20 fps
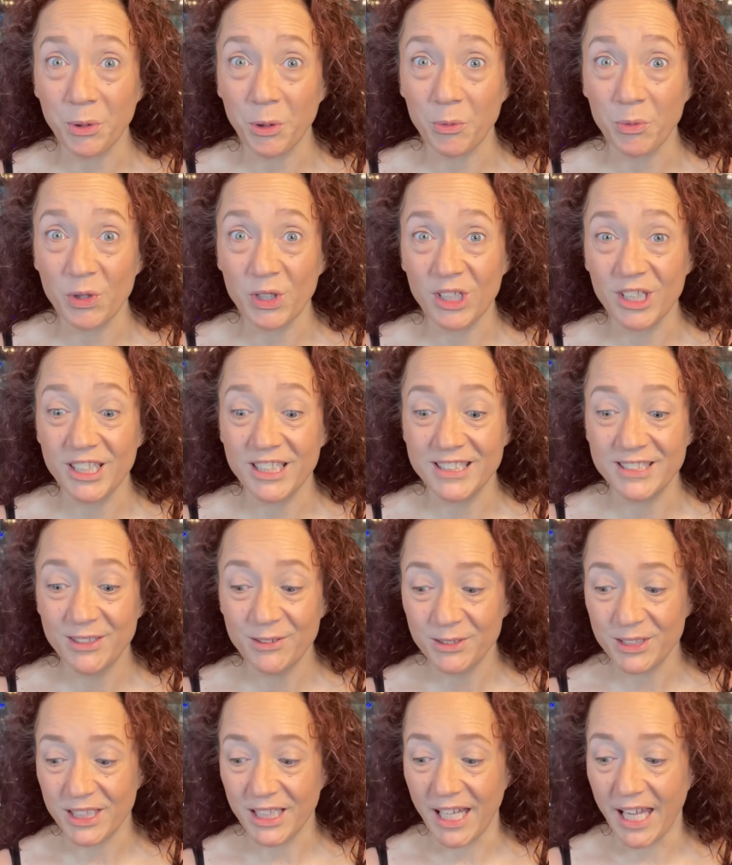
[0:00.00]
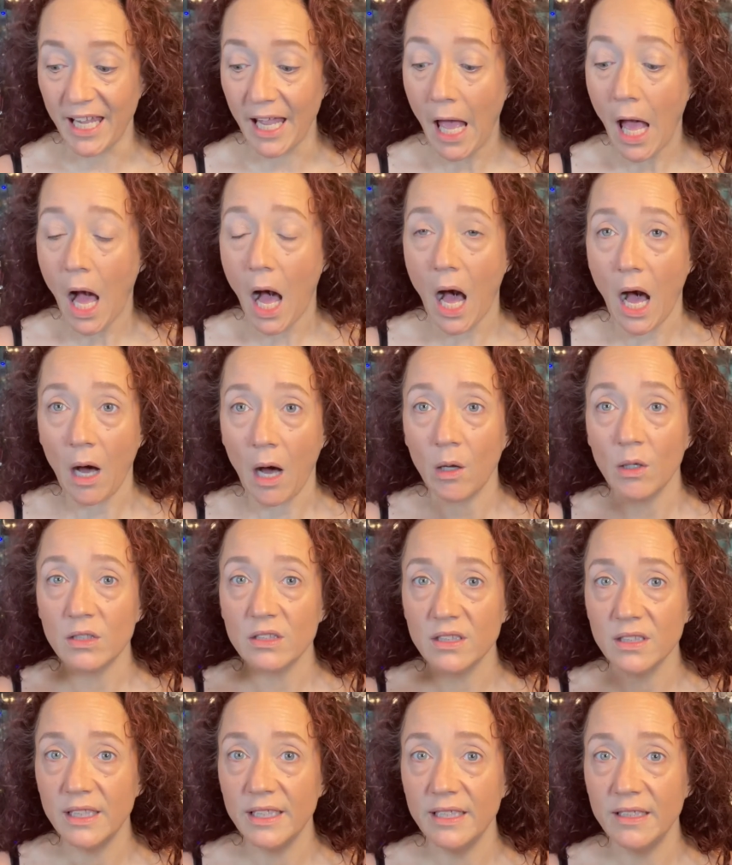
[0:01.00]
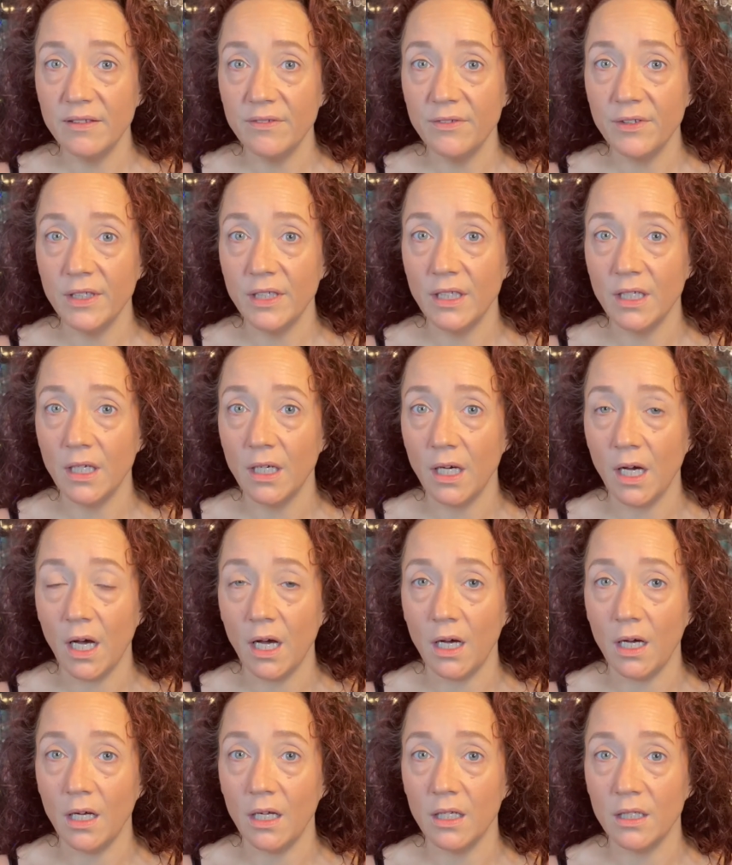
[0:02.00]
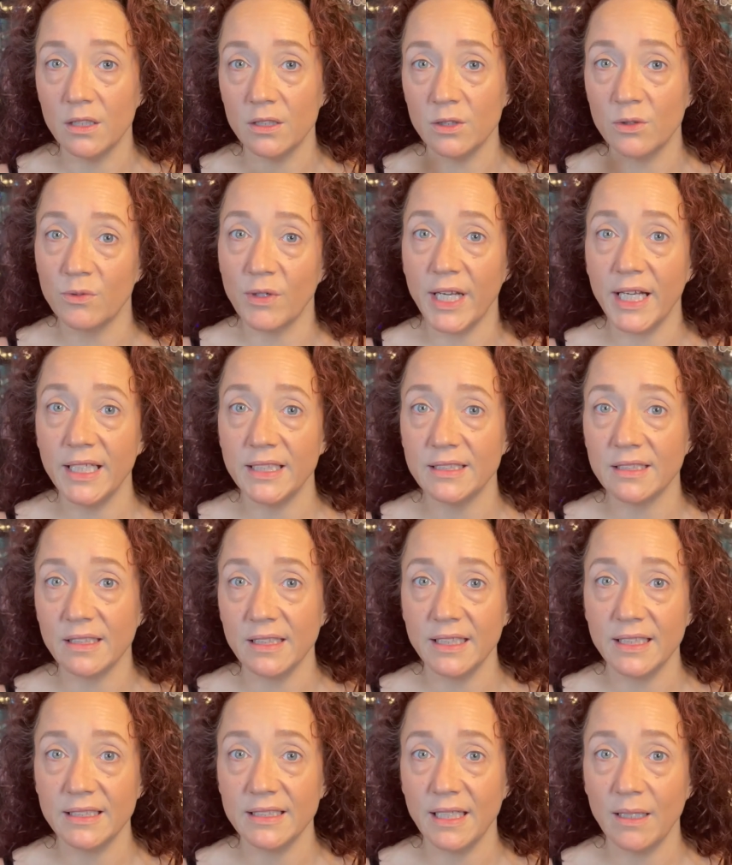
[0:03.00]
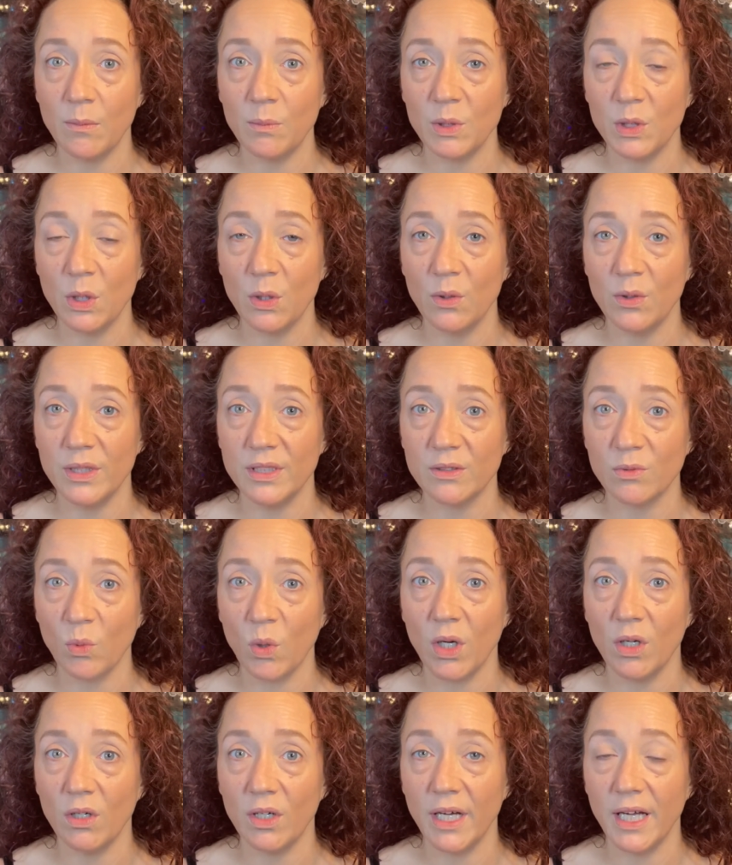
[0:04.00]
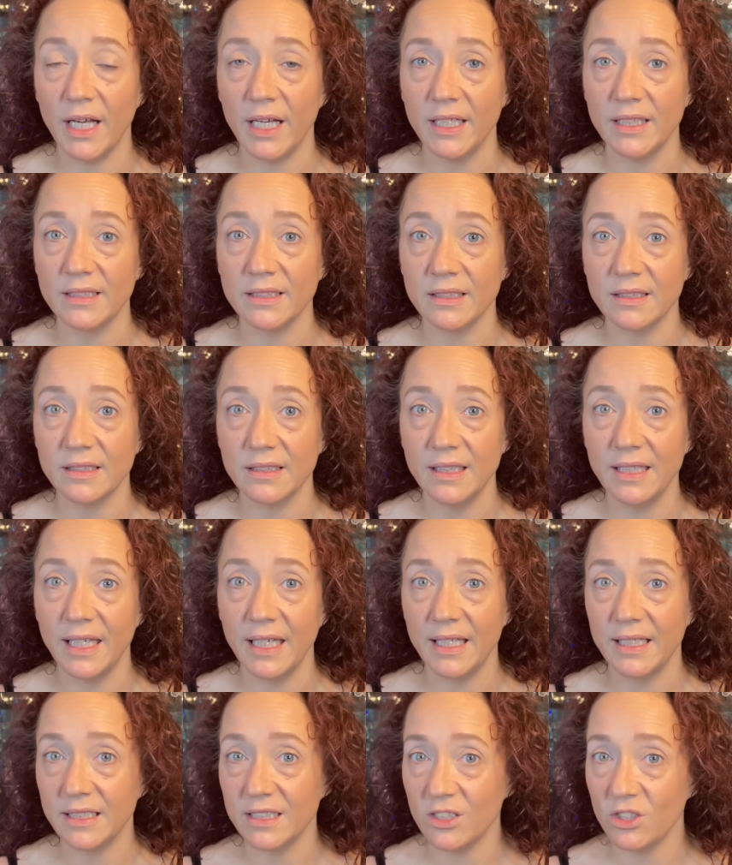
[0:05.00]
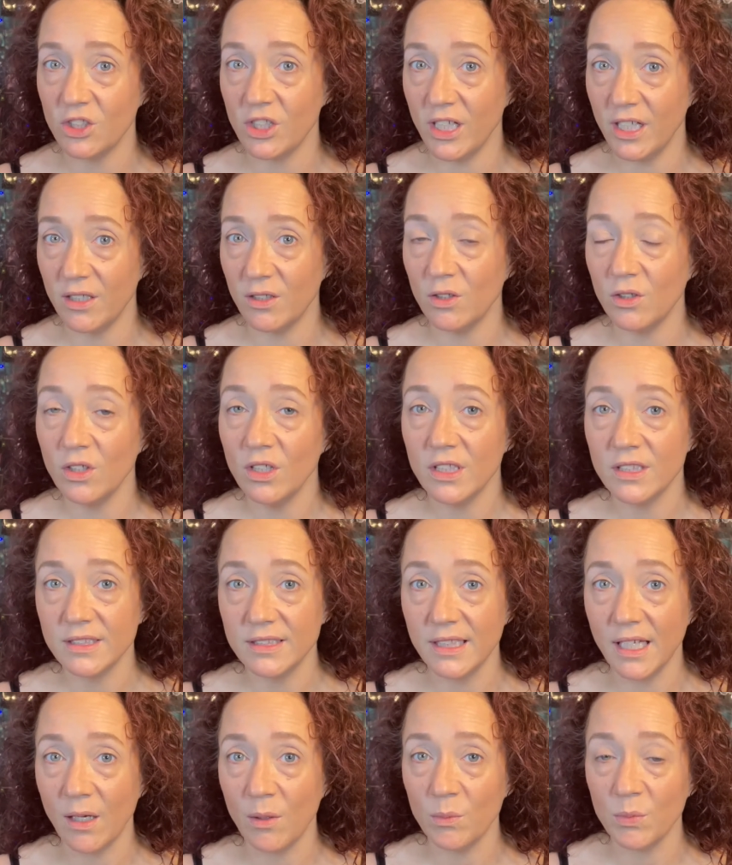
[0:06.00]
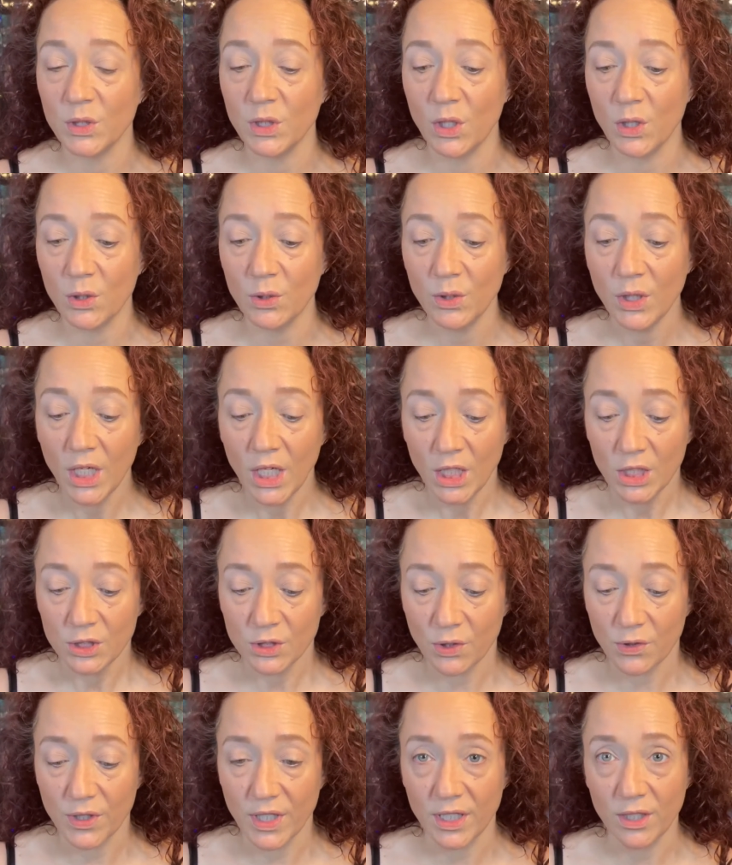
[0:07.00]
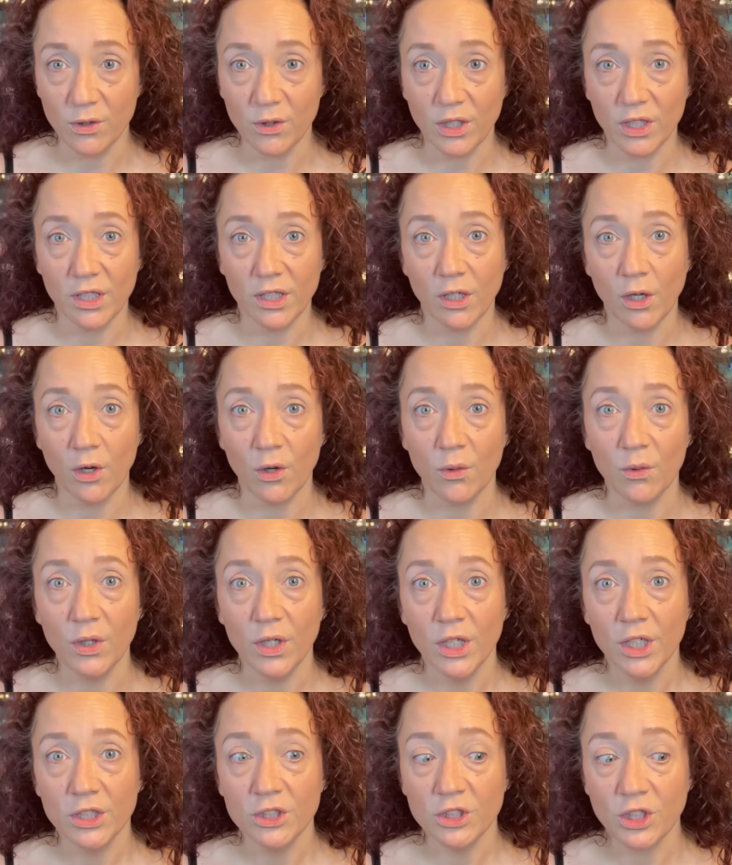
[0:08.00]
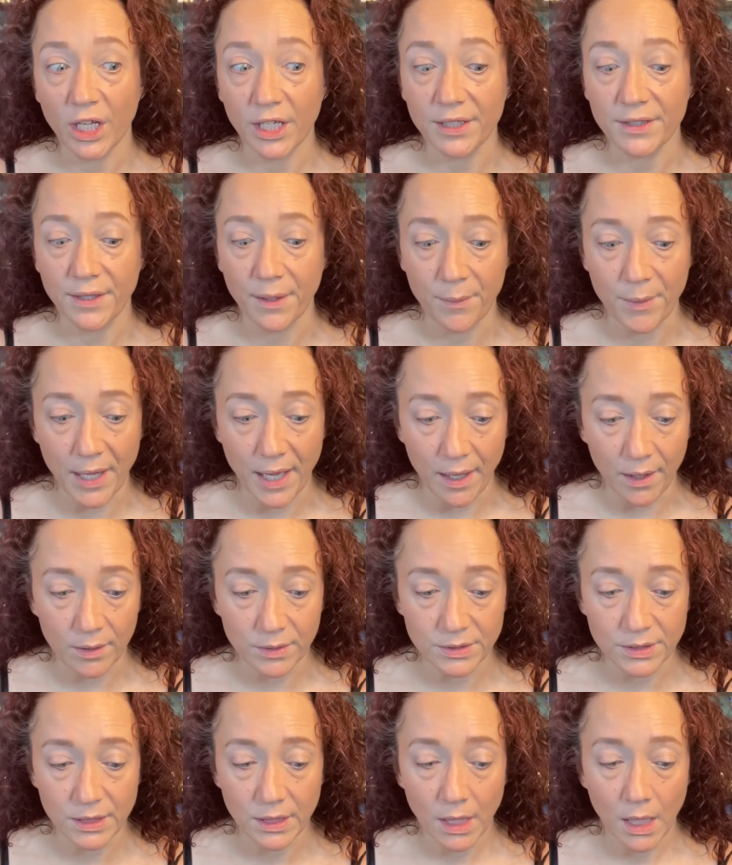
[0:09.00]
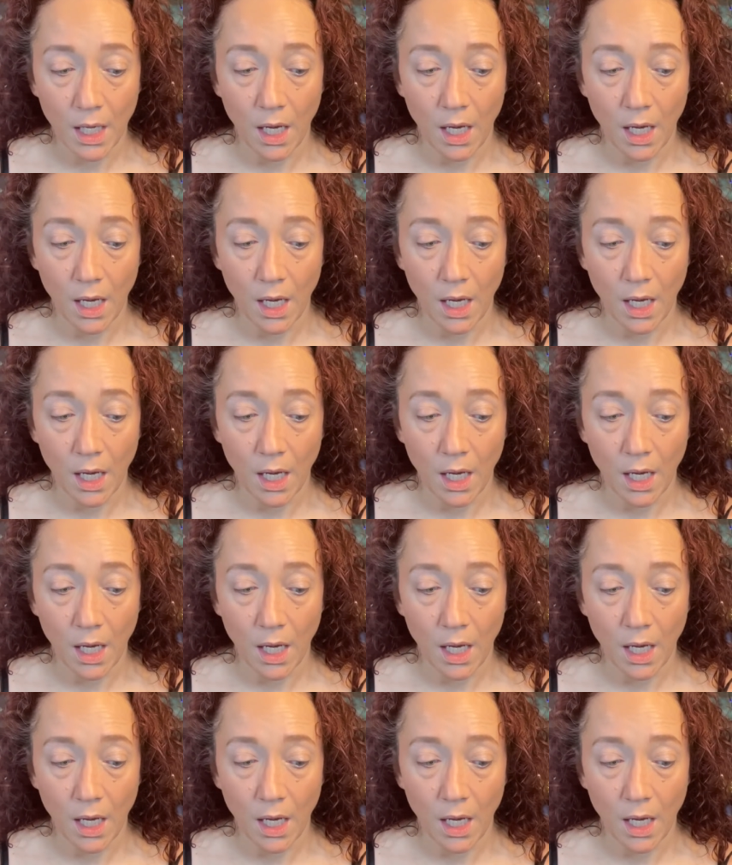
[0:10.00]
what we're going to do today. I'll leave uh, Lorraine's link down below as well as Leanna's channel down below so that you can go check them out.